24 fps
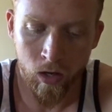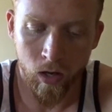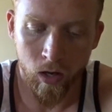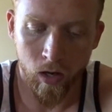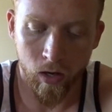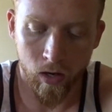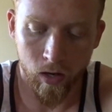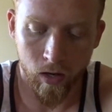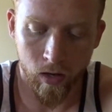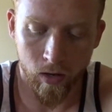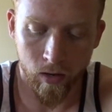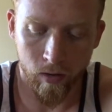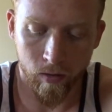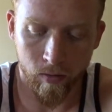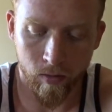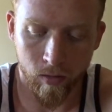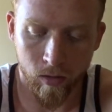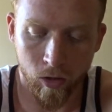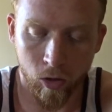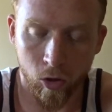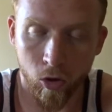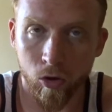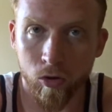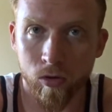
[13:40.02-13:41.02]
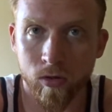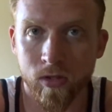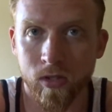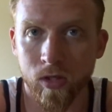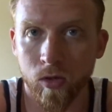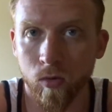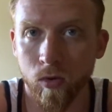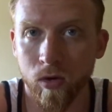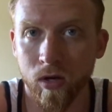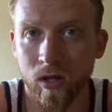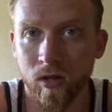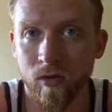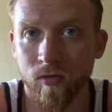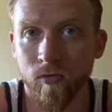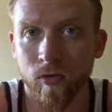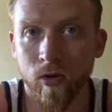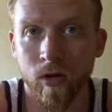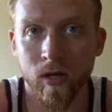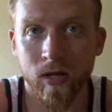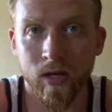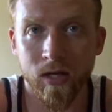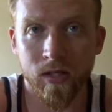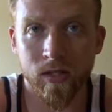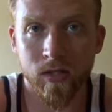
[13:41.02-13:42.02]
the girls that work at the
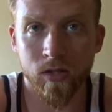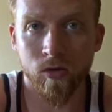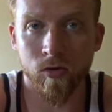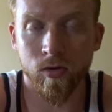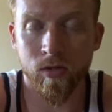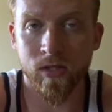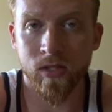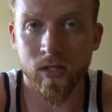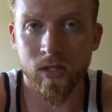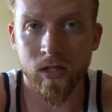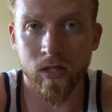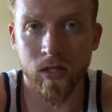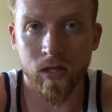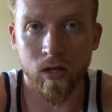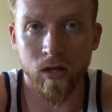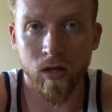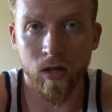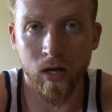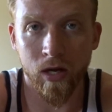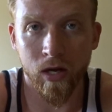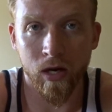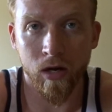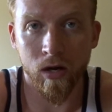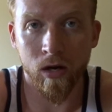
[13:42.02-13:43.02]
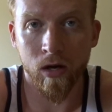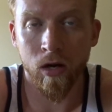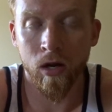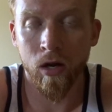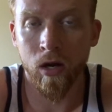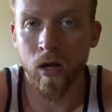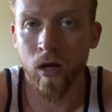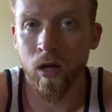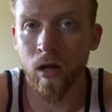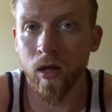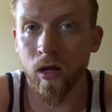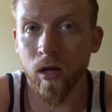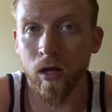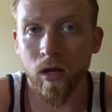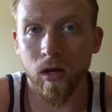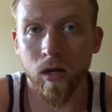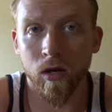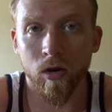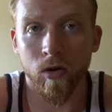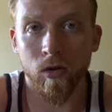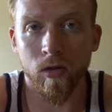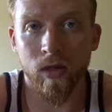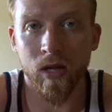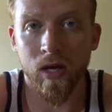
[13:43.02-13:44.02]
front desk, Chrissy and Claire,
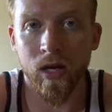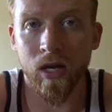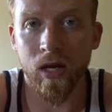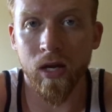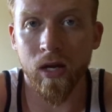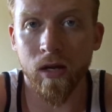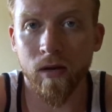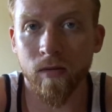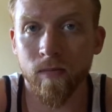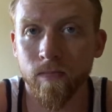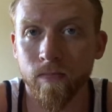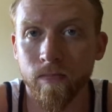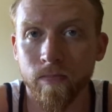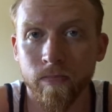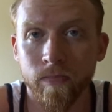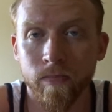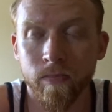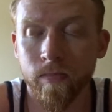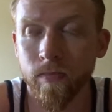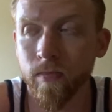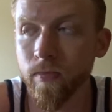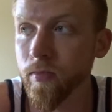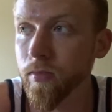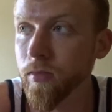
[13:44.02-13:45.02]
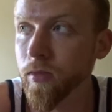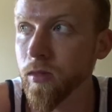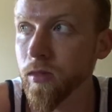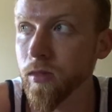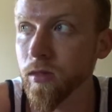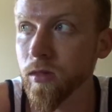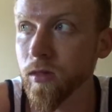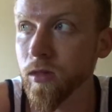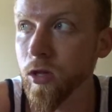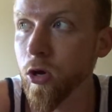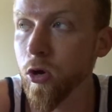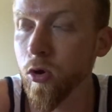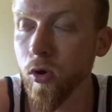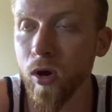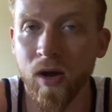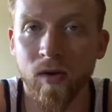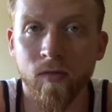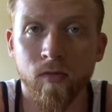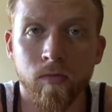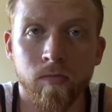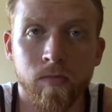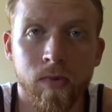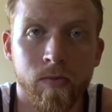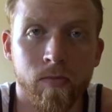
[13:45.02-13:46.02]
they know
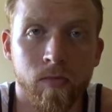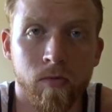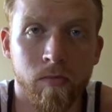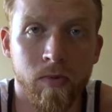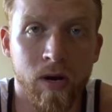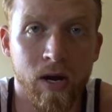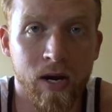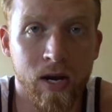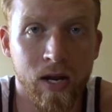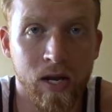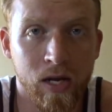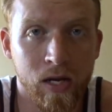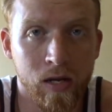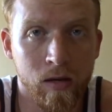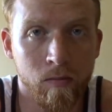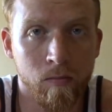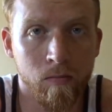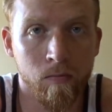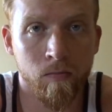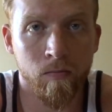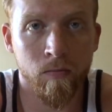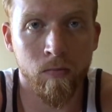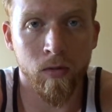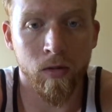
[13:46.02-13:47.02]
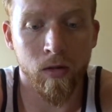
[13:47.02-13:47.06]
every member by name.